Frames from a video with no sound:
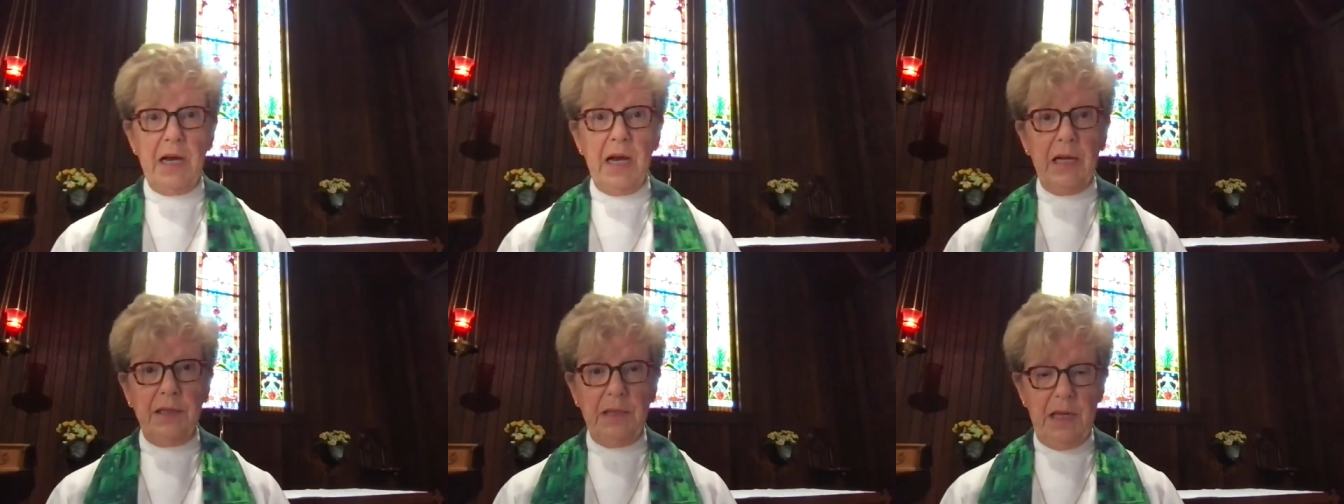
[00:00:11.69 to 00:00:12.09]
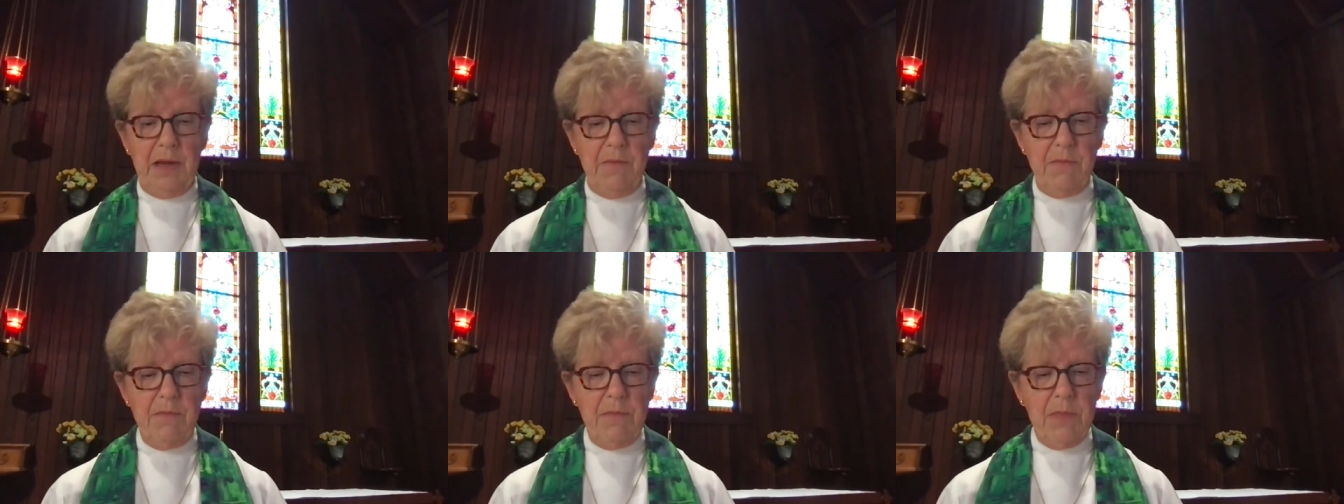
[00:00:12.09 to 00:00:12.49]
on
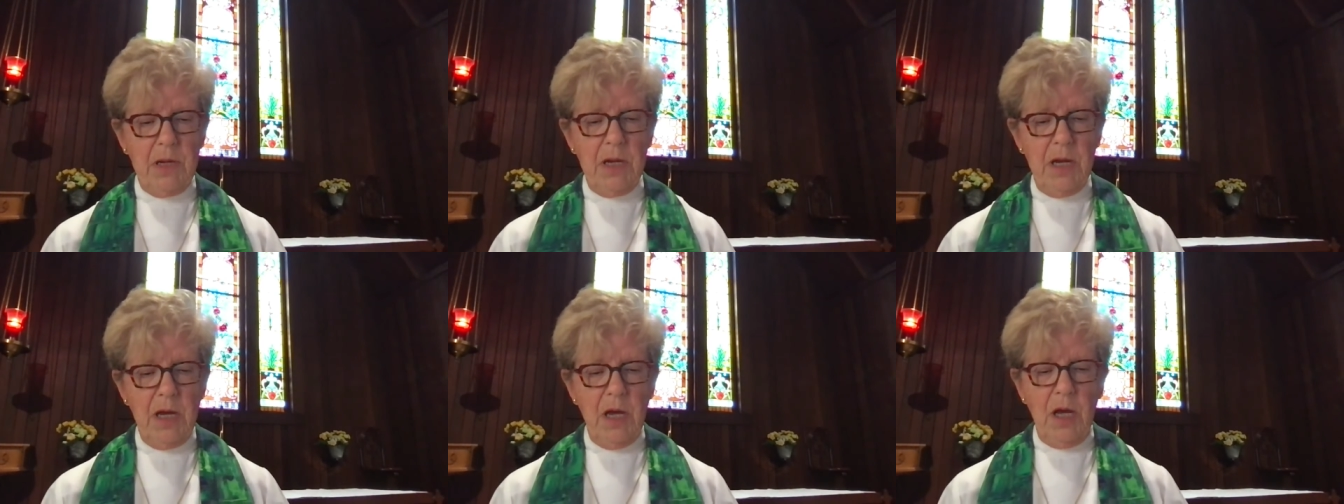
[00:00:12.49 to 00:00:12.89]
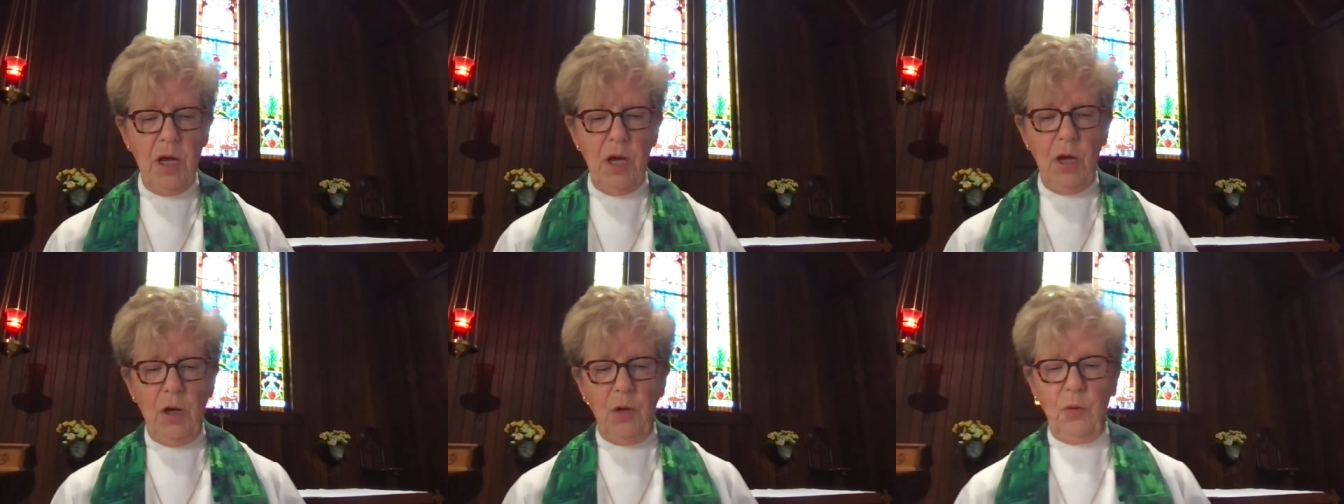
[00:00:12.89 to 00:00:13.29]

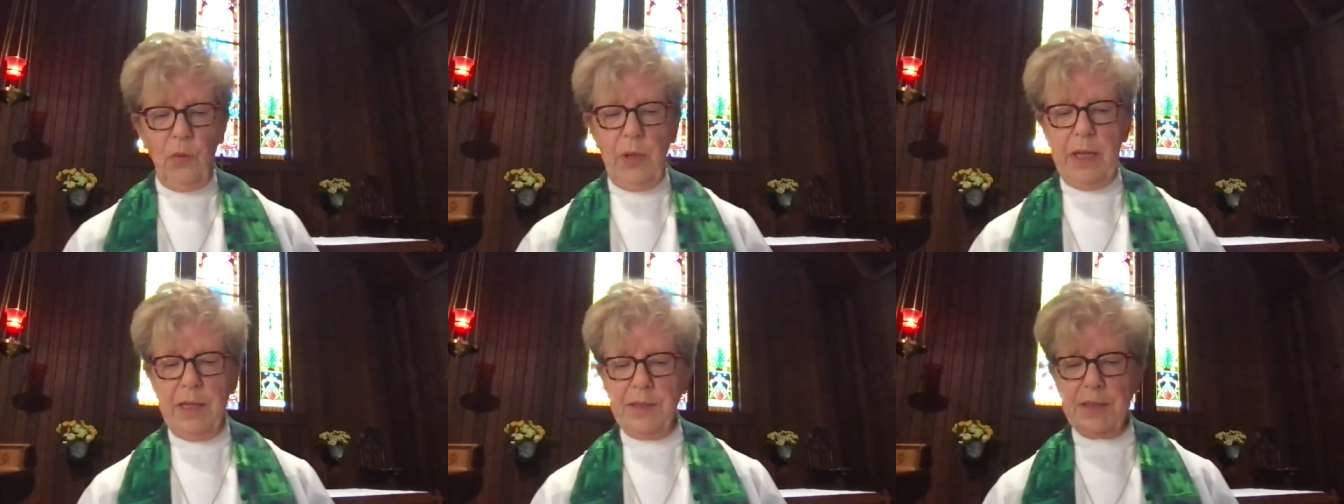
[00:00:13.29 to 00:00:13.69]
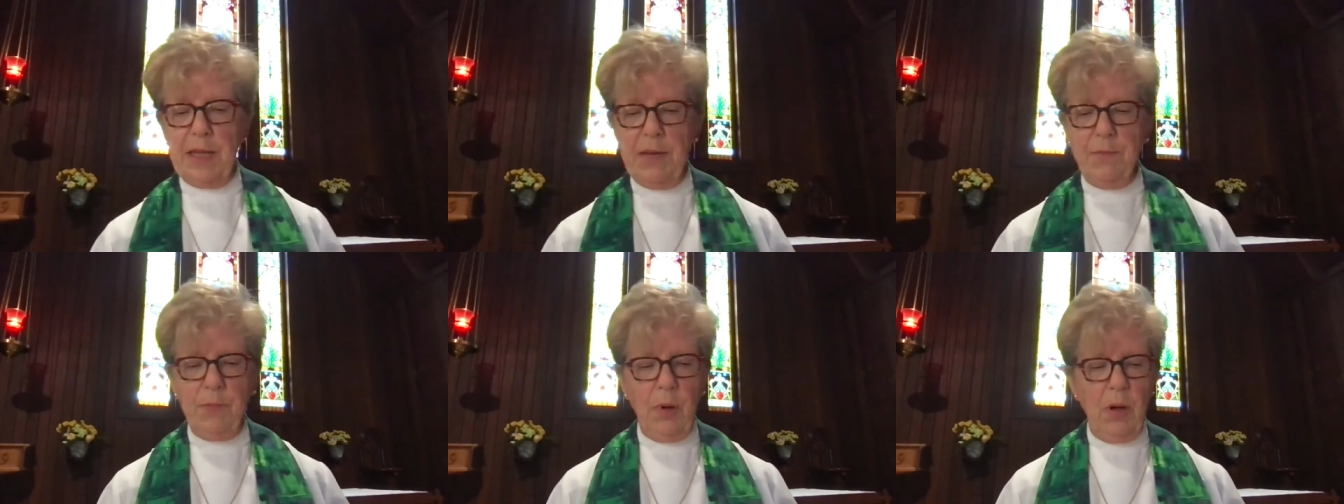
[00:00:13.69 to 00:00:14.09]
them, we St.